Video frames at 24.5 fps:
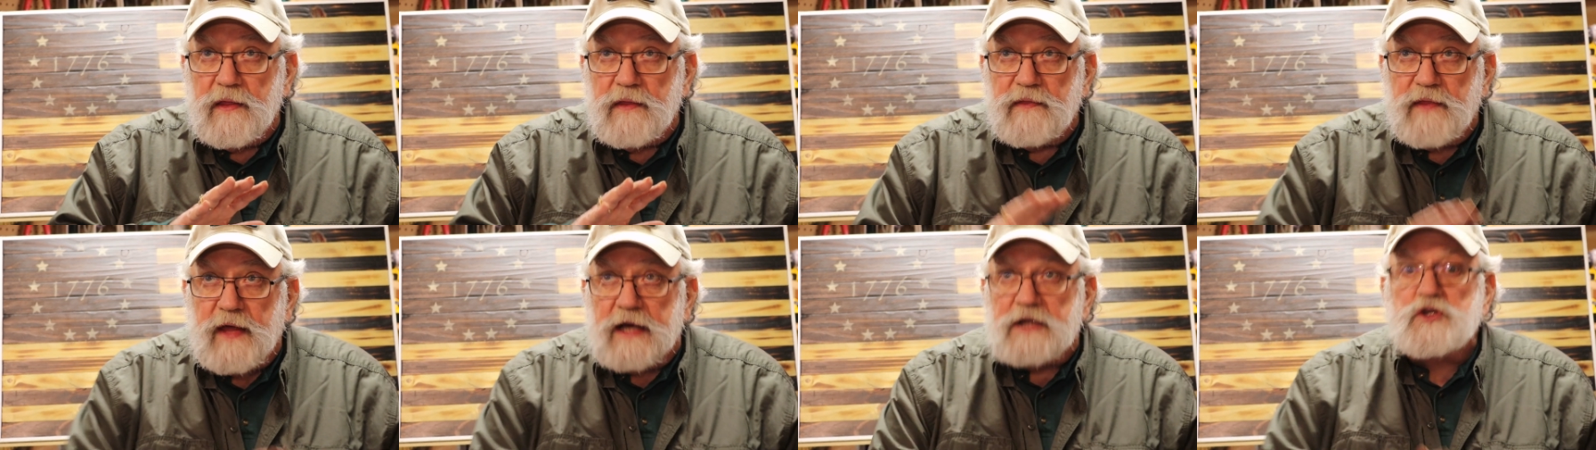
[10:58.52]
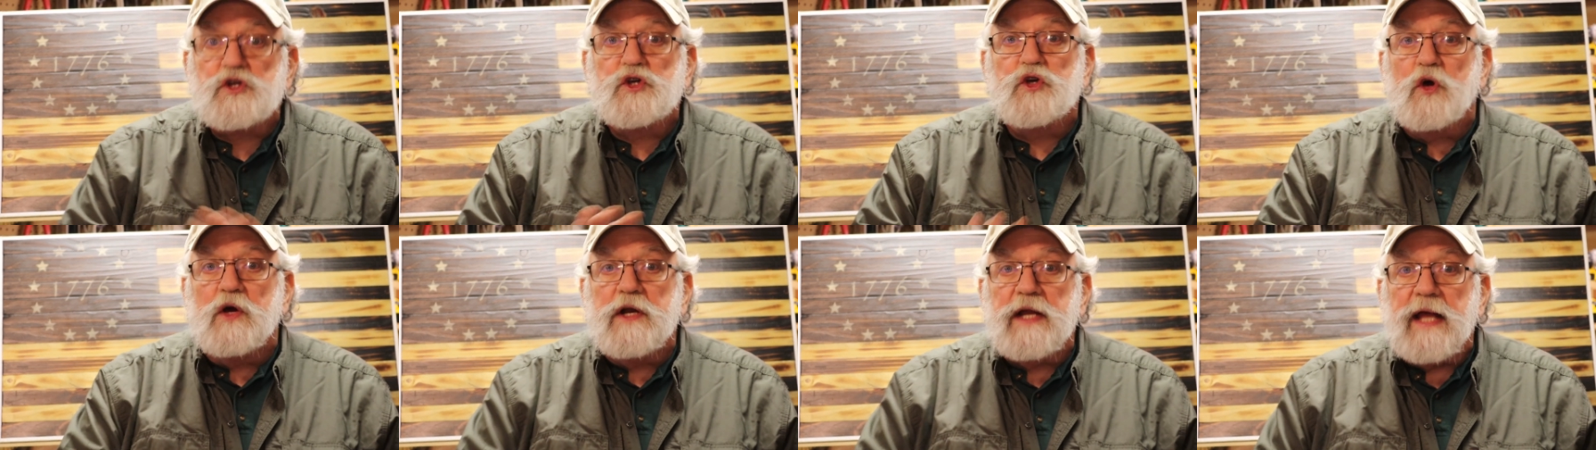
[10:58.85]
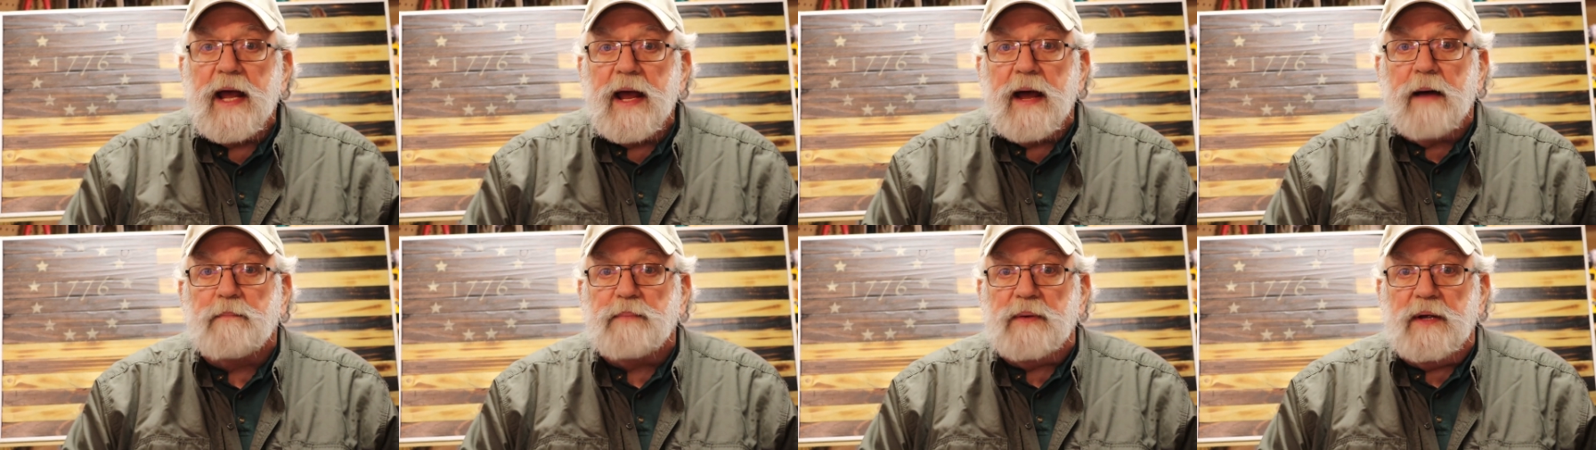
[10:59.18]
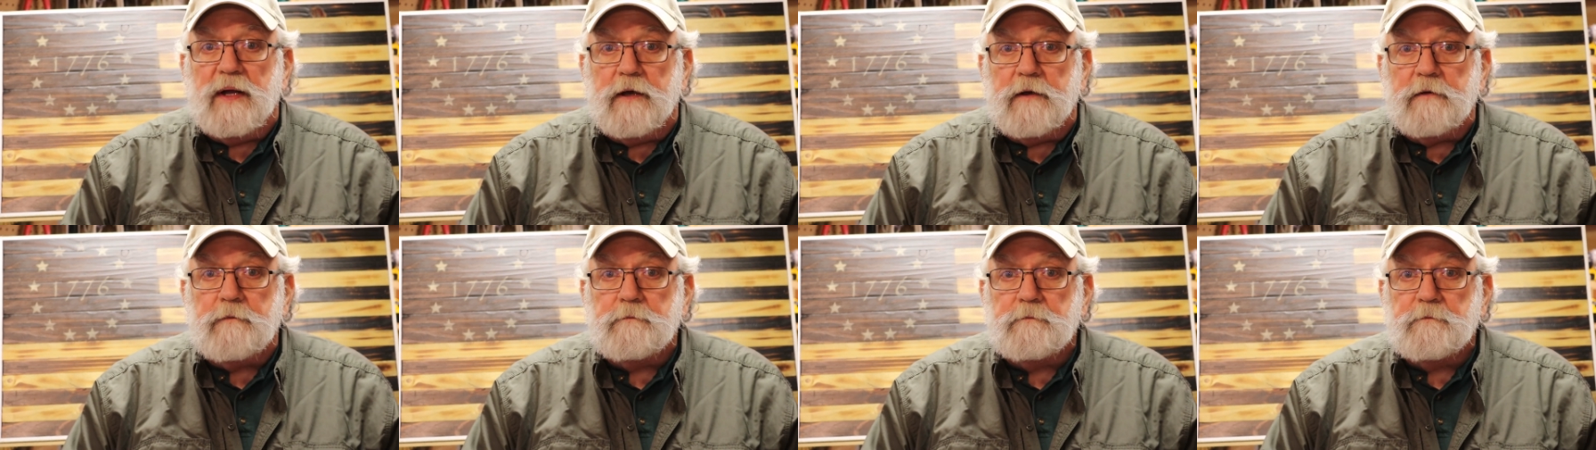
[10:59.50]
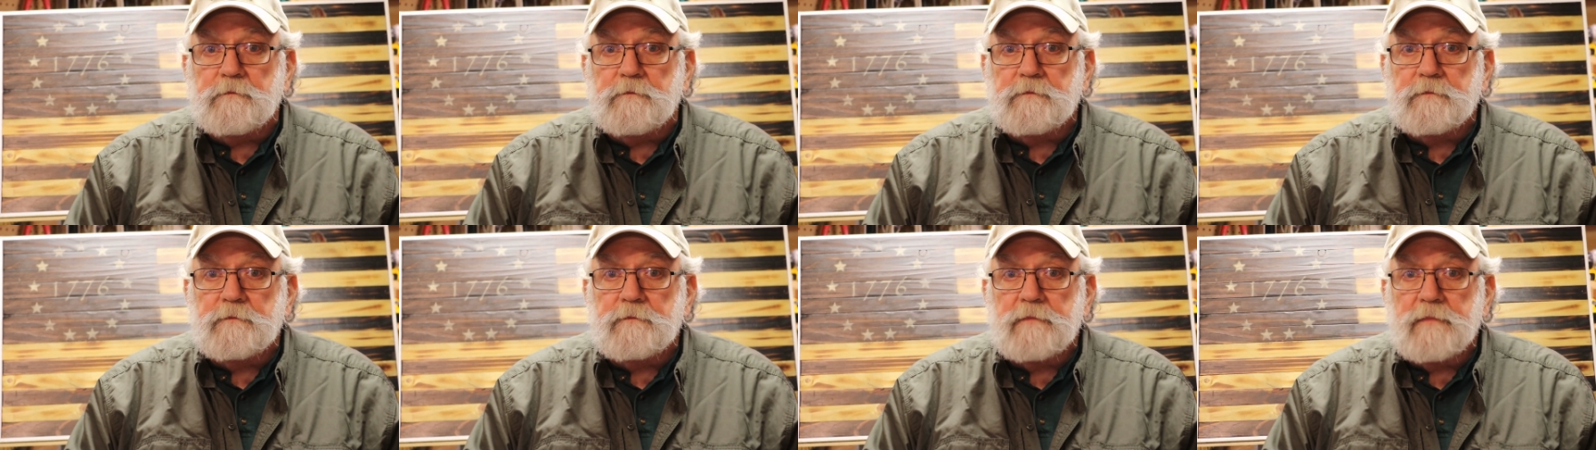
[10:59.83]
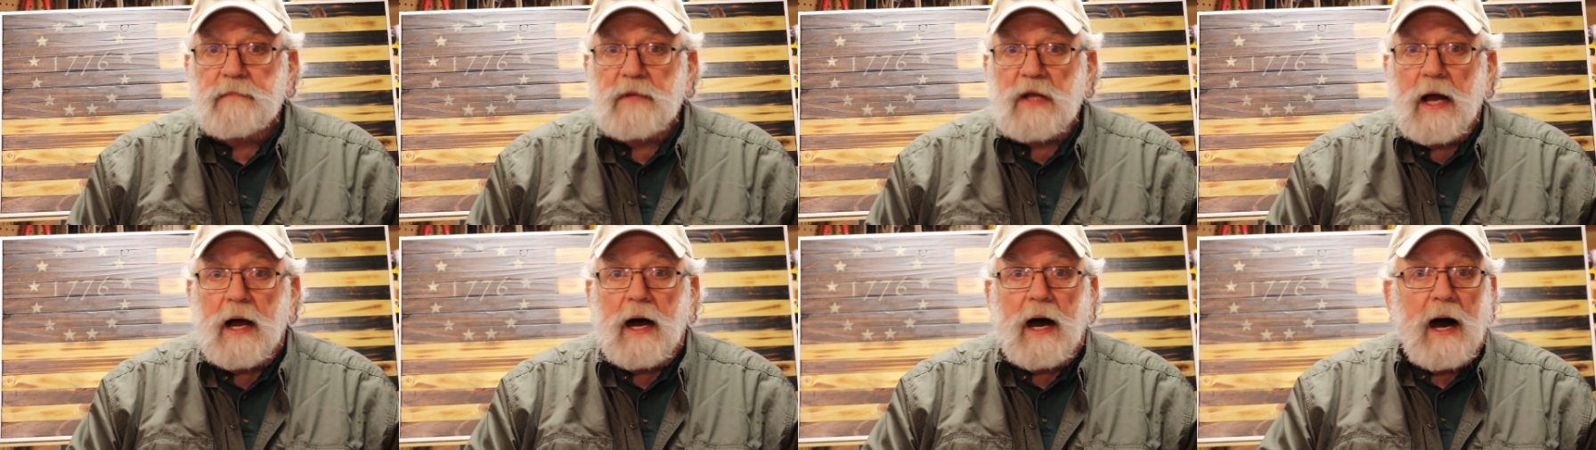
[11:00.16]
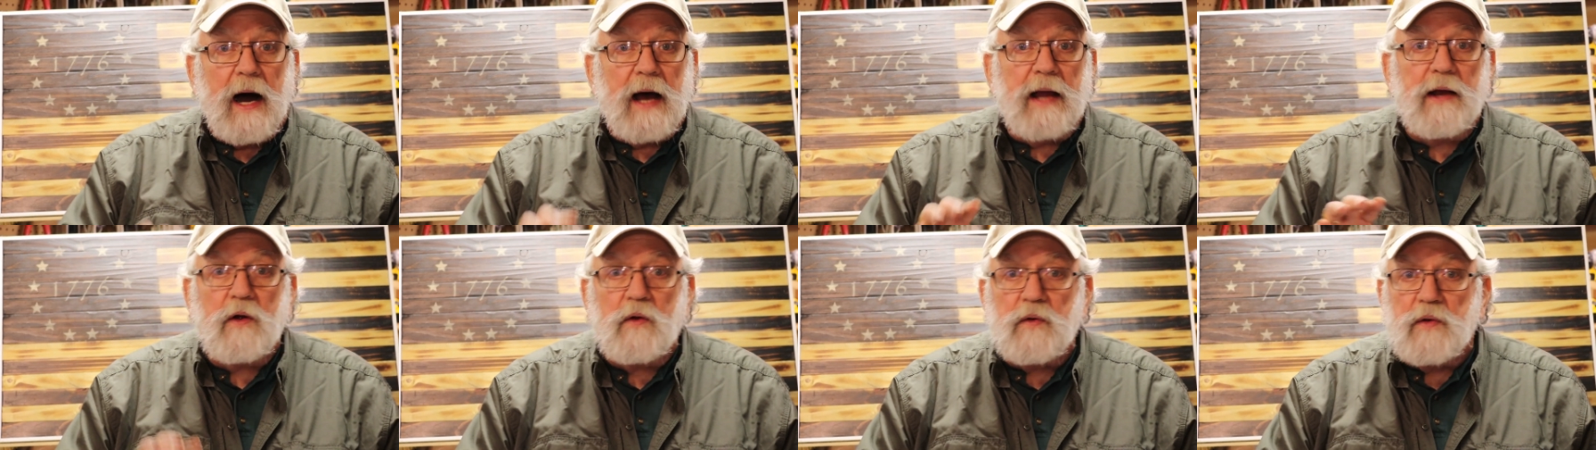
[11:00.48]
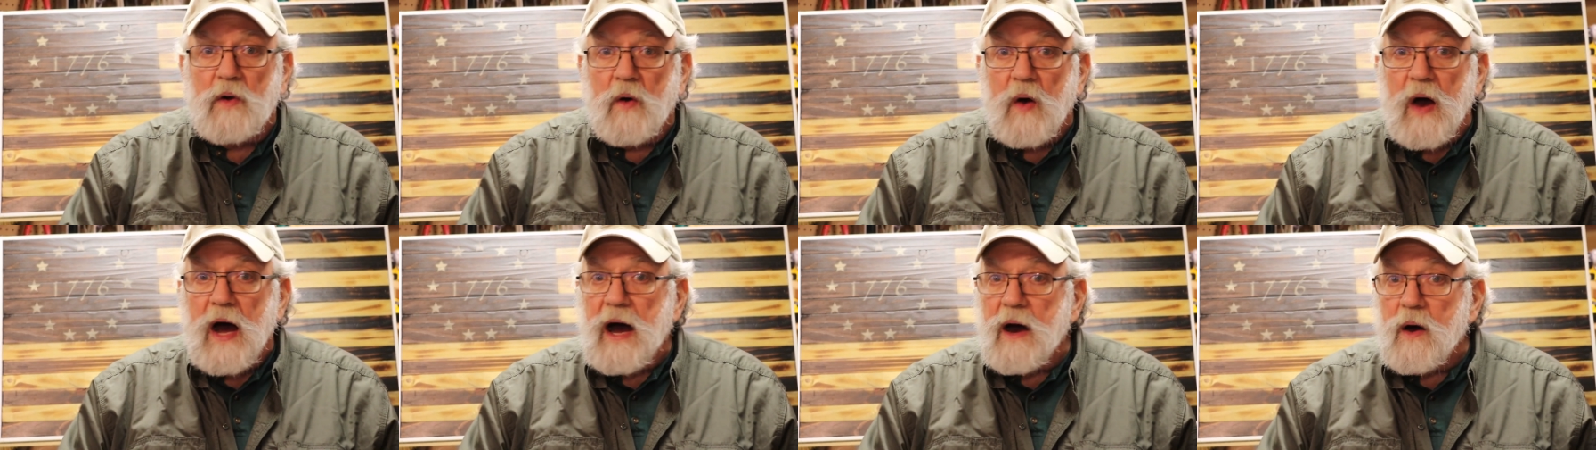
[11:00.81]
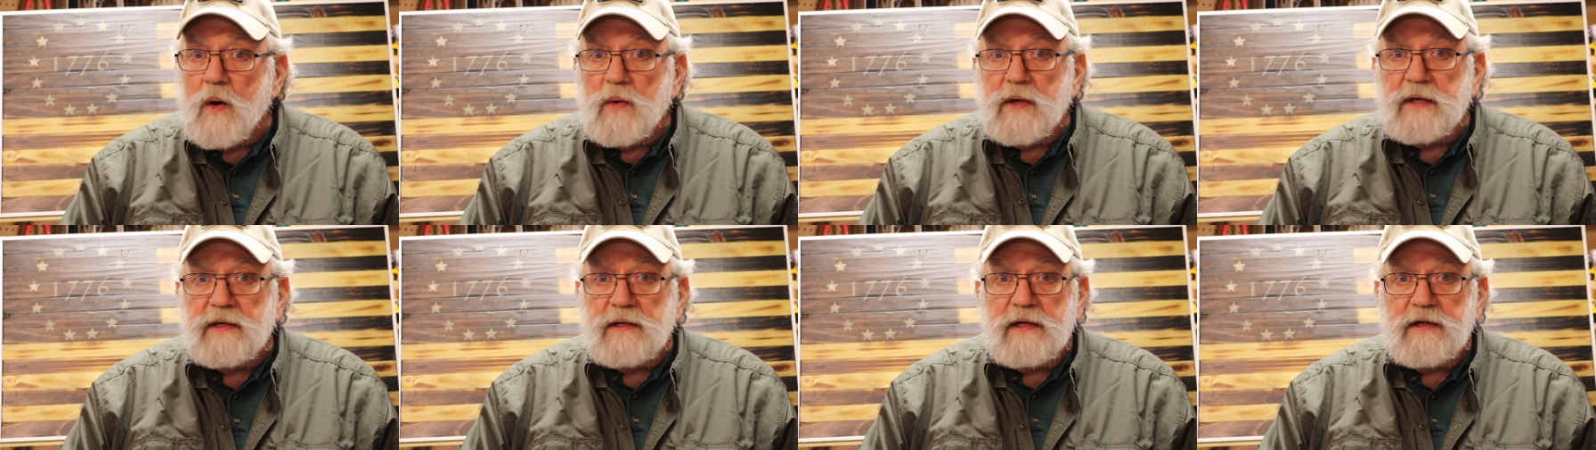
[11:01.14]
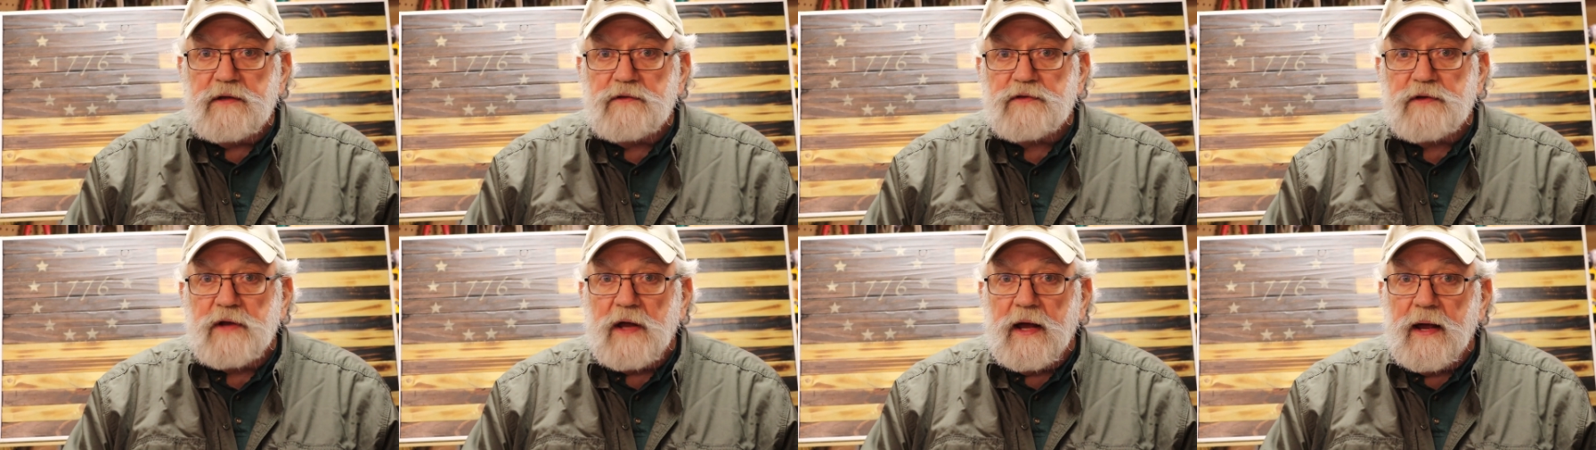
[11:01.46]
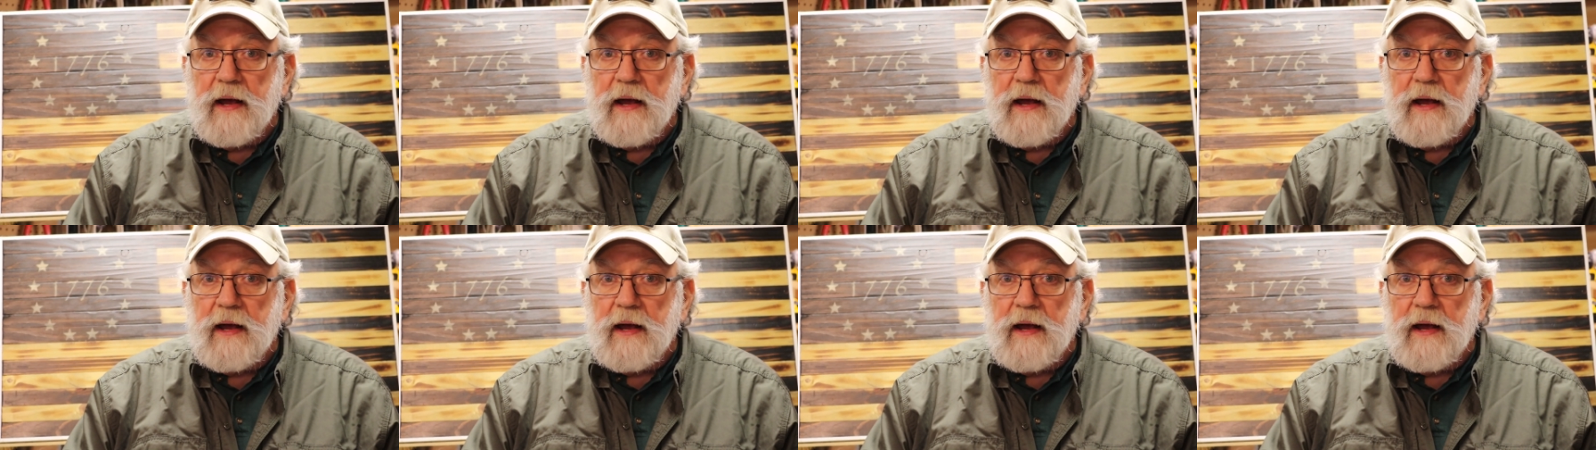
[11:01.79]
that should happen. I don't know how it needs to